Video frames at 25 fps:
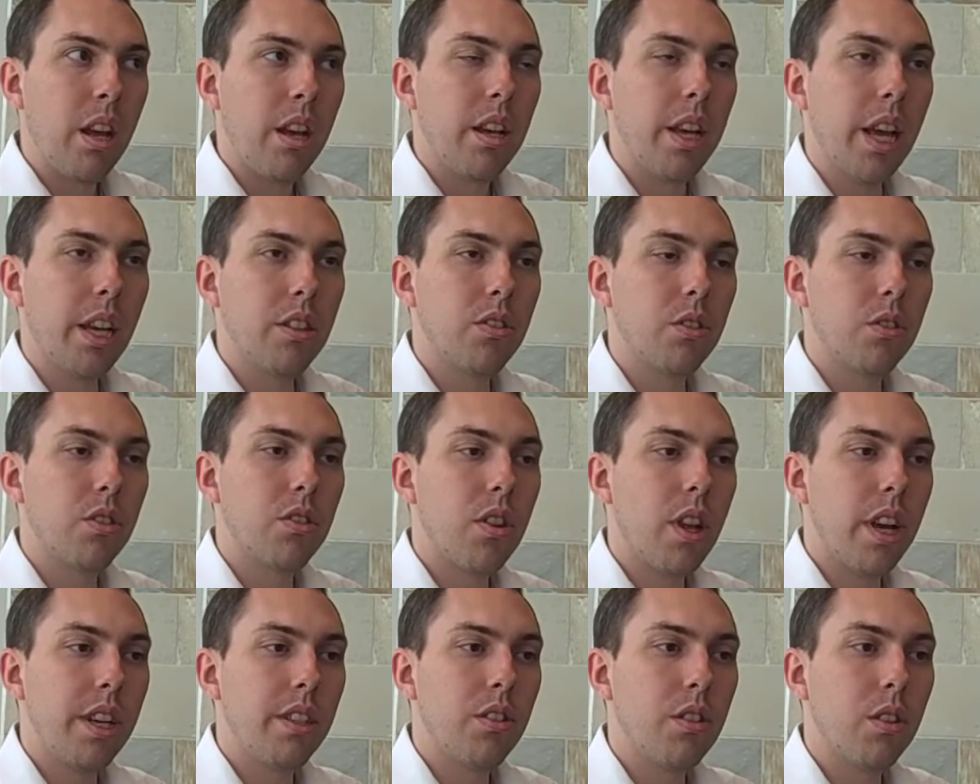Yeah, so
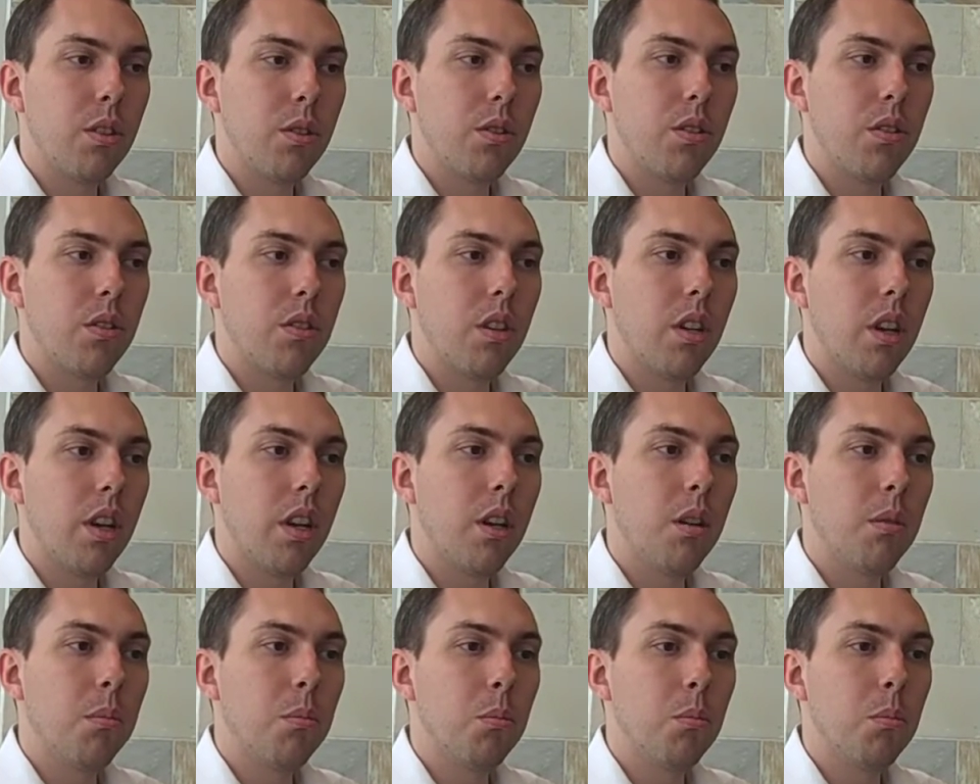SliceHost,
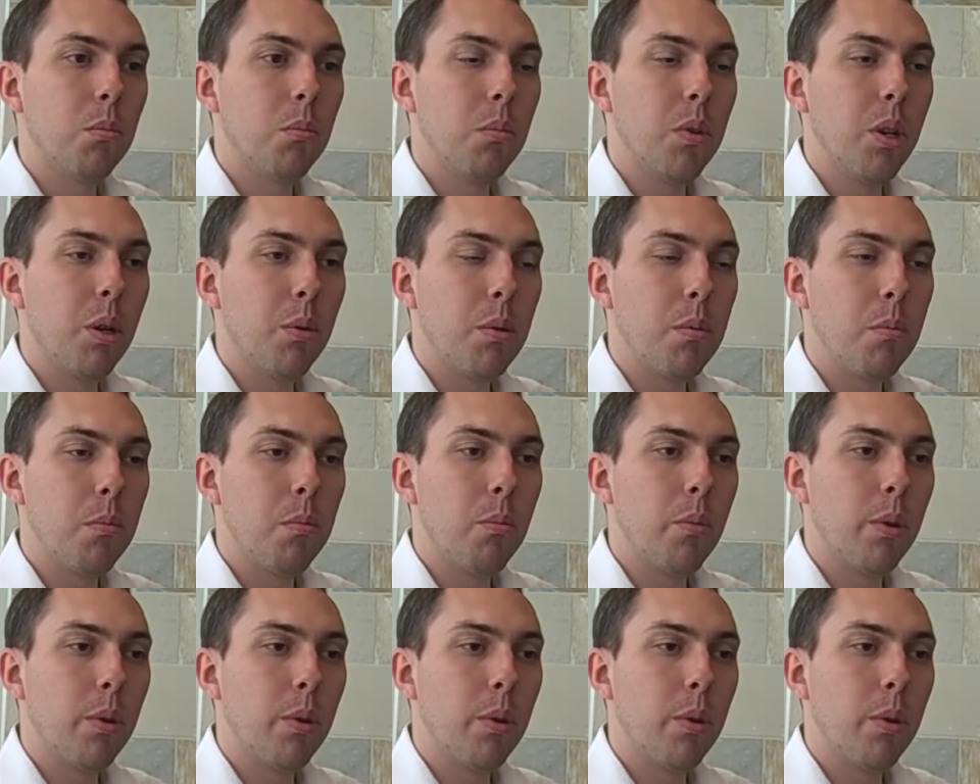um, you know, we,